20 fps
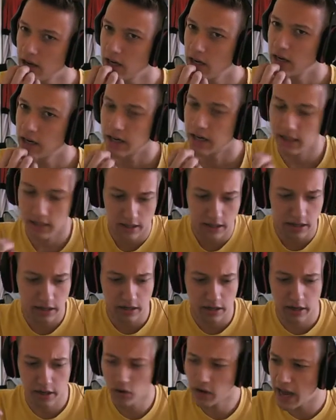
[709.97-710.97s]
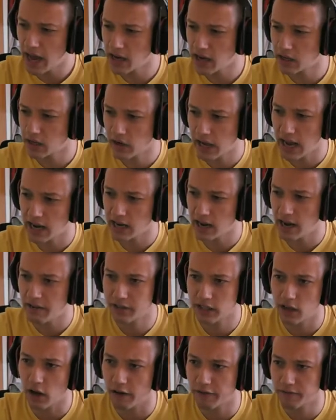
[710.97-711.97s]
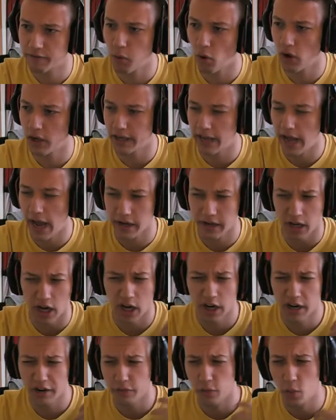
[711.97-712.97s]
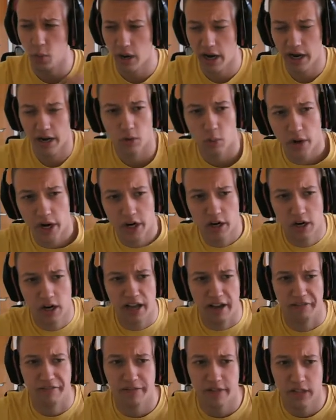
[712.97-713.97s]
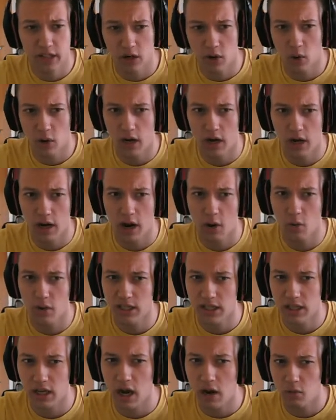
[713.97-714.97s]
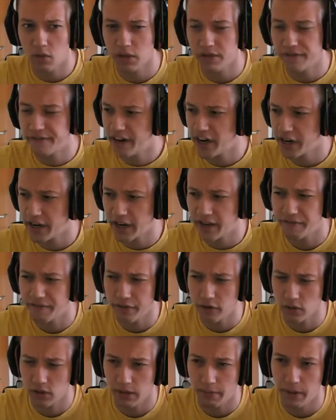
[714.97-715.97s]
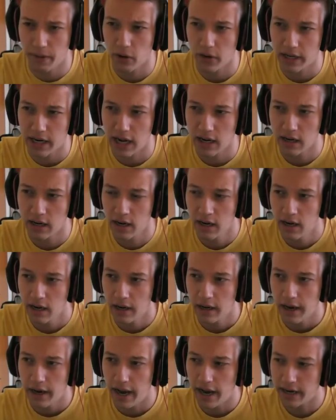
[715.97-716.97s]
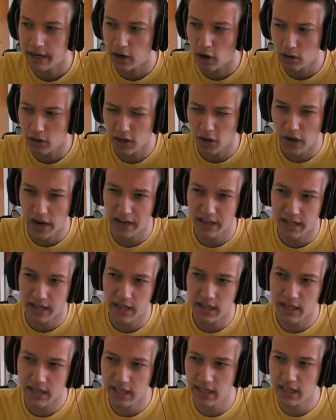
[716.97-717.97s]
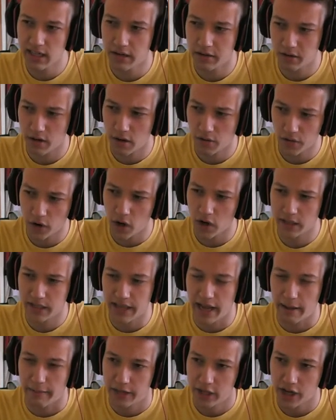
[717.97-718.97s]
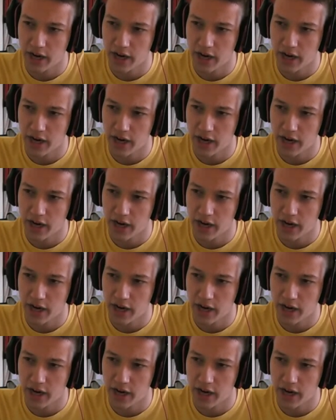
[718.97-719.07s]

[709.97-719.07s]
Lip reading: because you can't have Soft Boiled and unaware Clef. So I was very confused about that, and also I didn't see the rocks damage.